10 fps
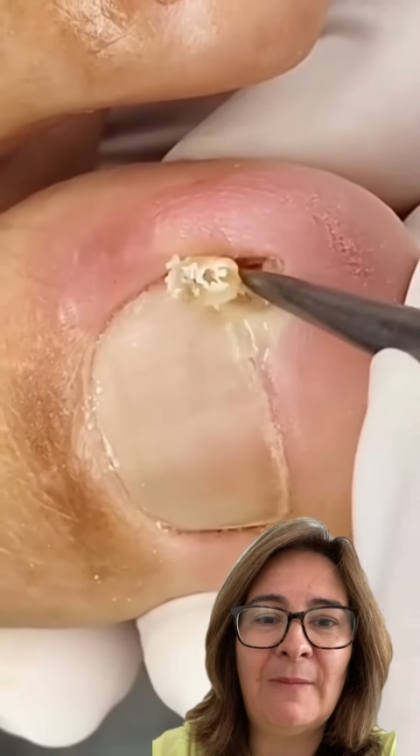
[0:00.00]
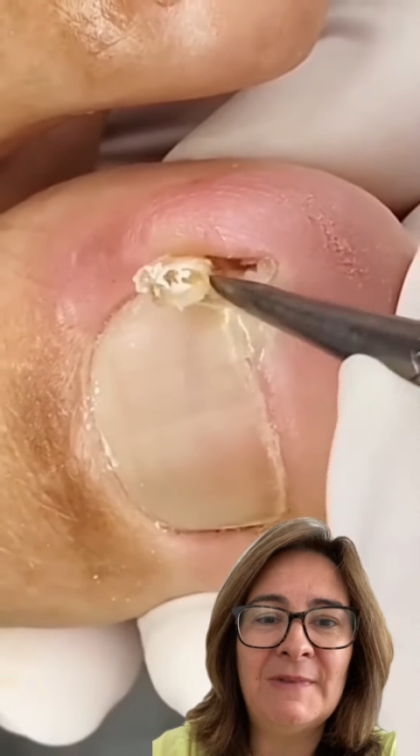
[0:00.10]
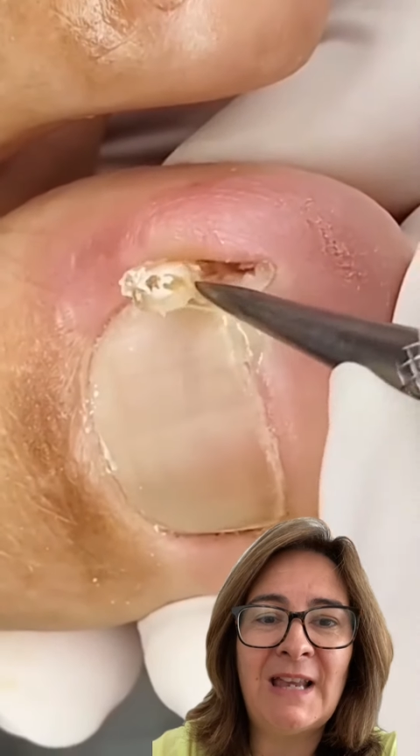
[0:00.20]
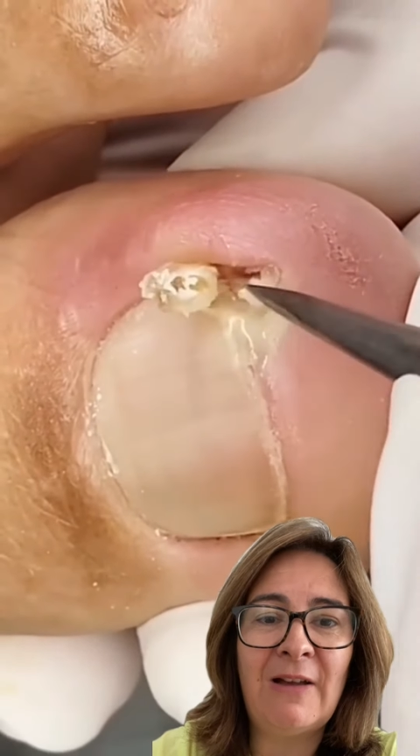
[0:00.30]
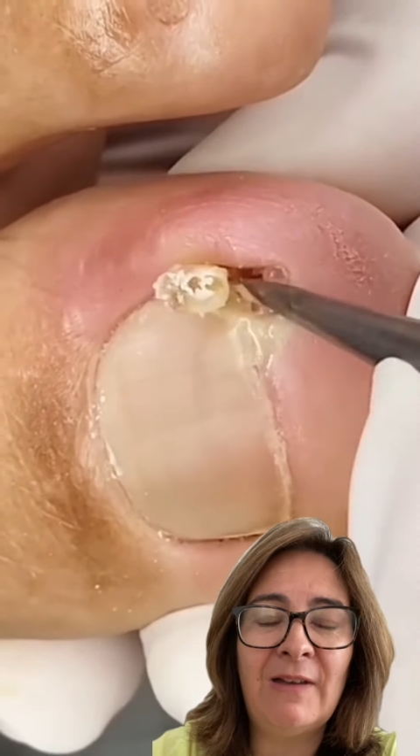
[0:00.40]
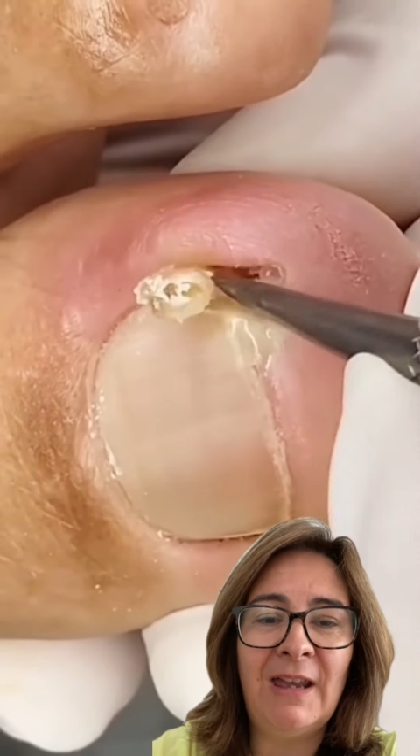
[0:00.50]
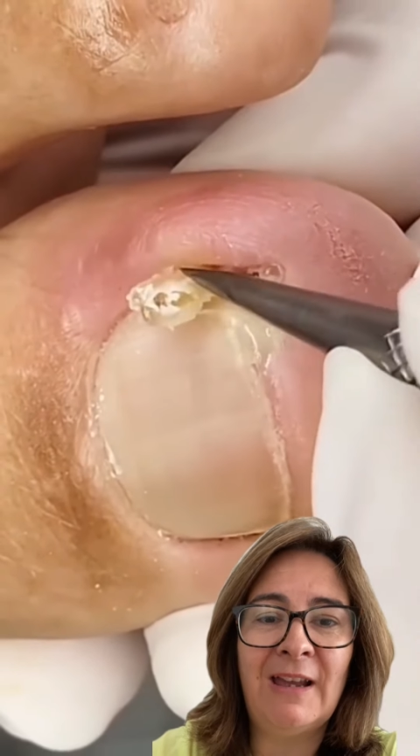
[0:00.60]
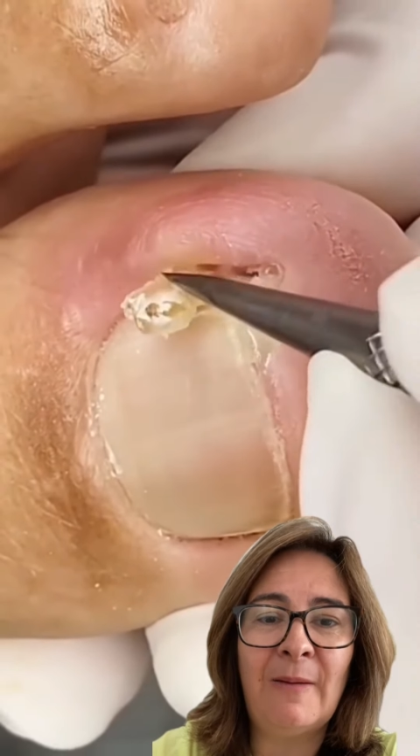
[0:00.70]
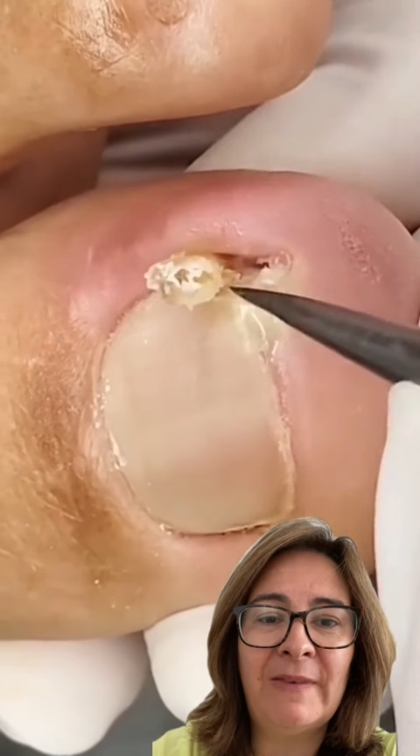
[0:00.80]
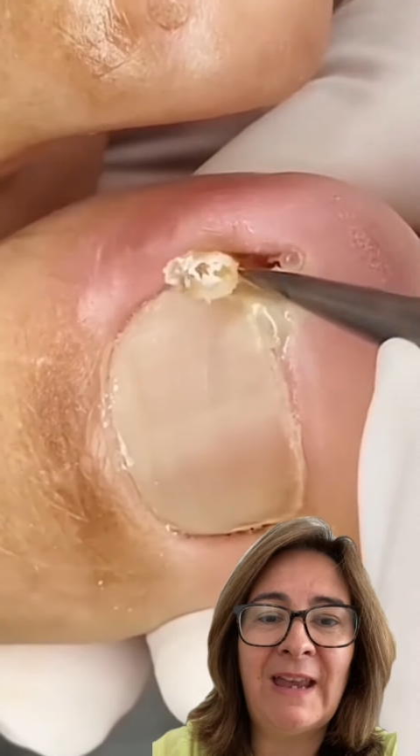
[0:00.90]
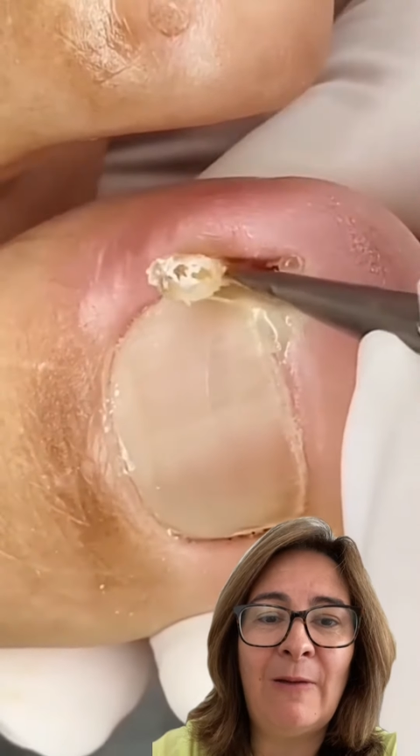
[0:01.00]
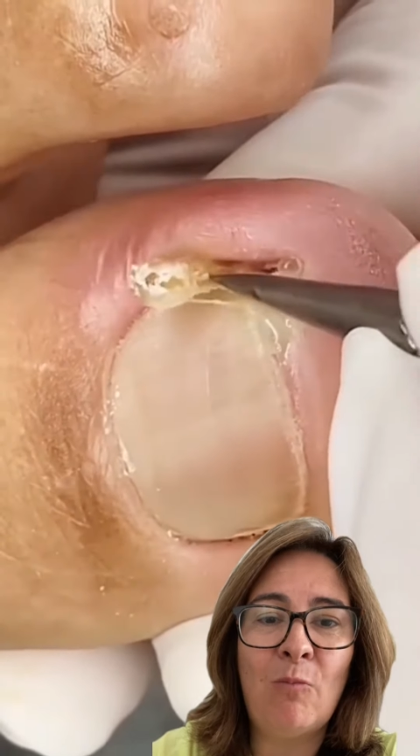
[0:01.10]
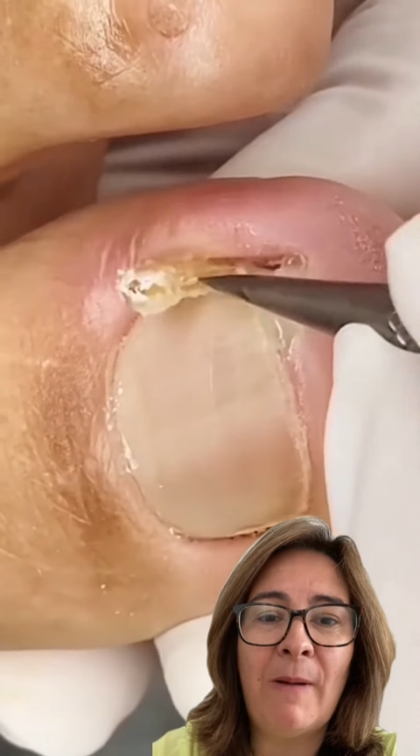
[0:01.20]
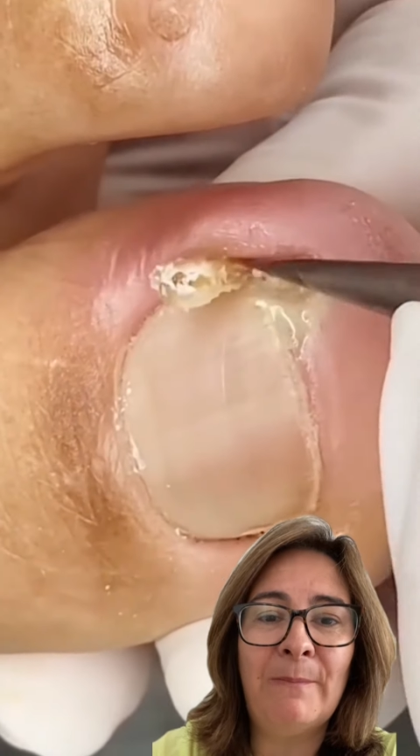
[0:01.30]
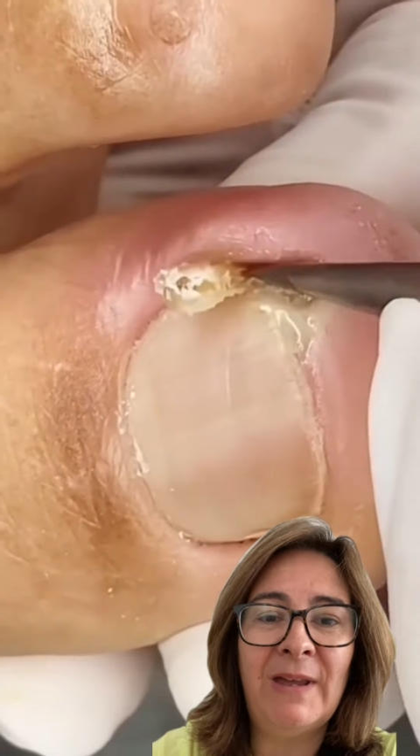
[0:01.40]
comes out it comes out
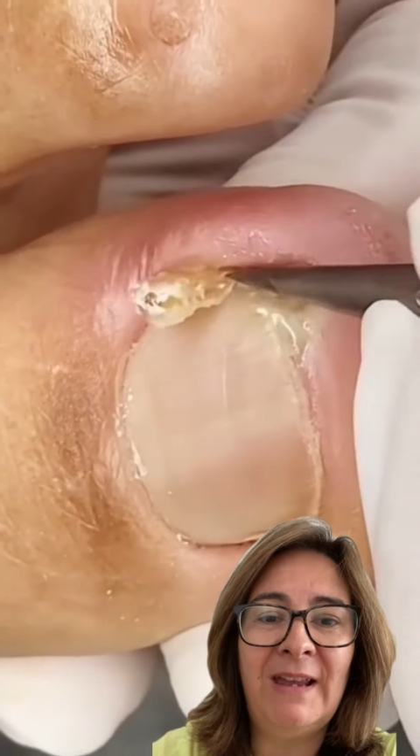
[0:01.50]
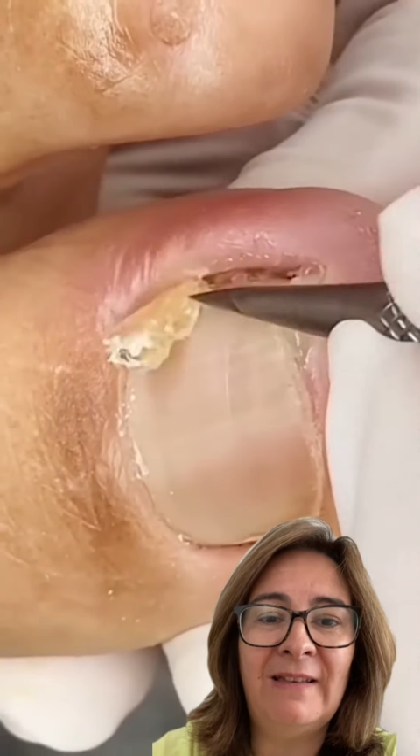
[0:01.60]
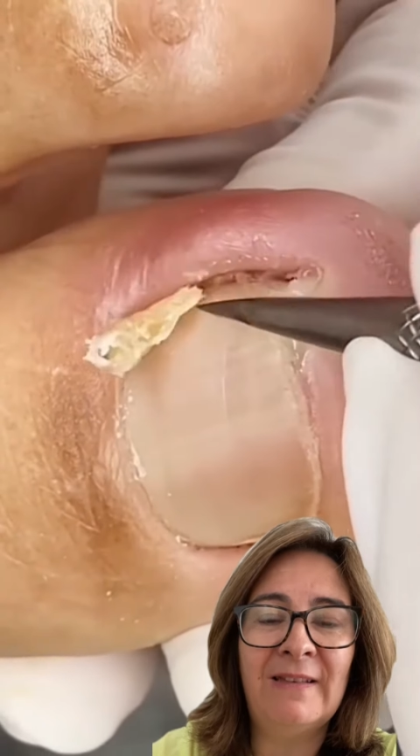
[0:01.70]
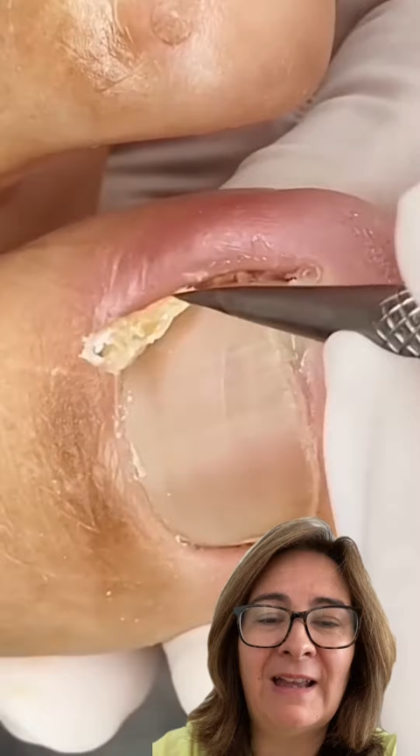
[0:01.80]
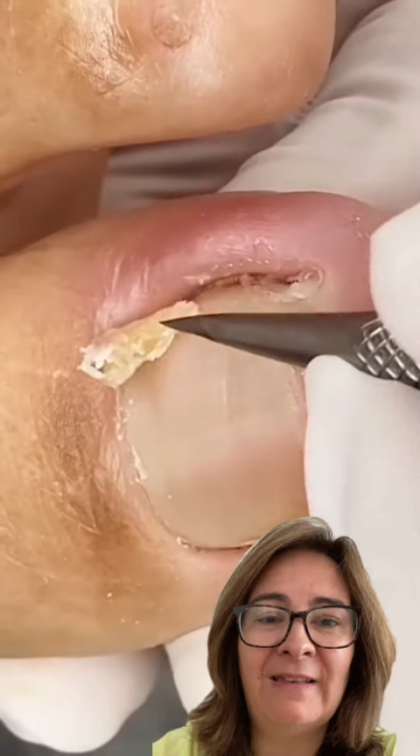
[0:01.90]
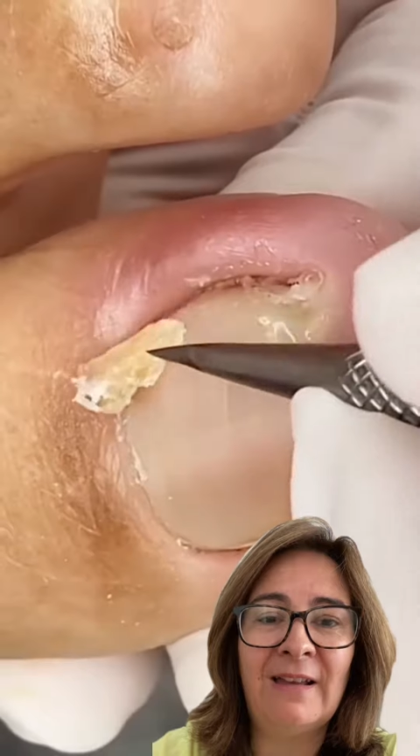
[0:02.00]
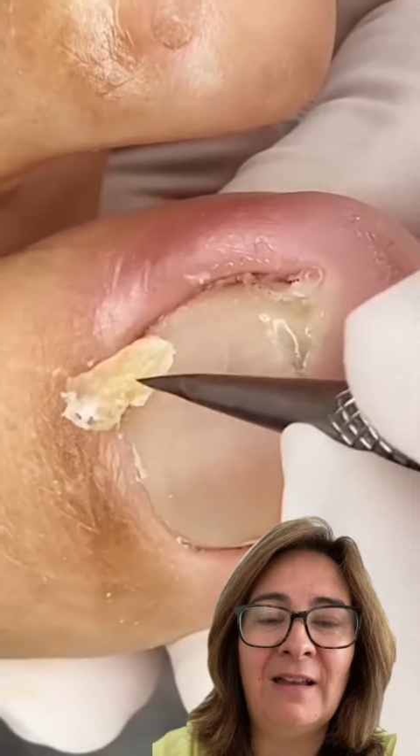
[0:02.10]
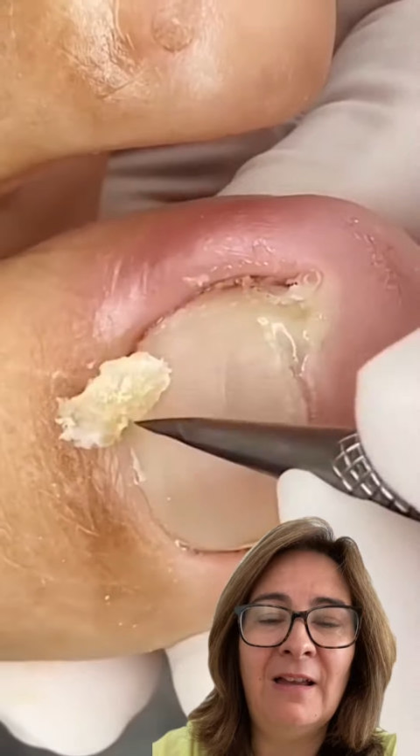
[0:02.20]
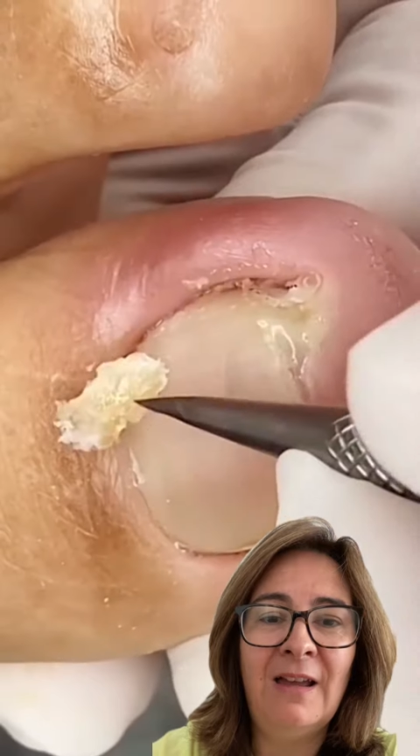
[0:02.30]
in one piece that's a,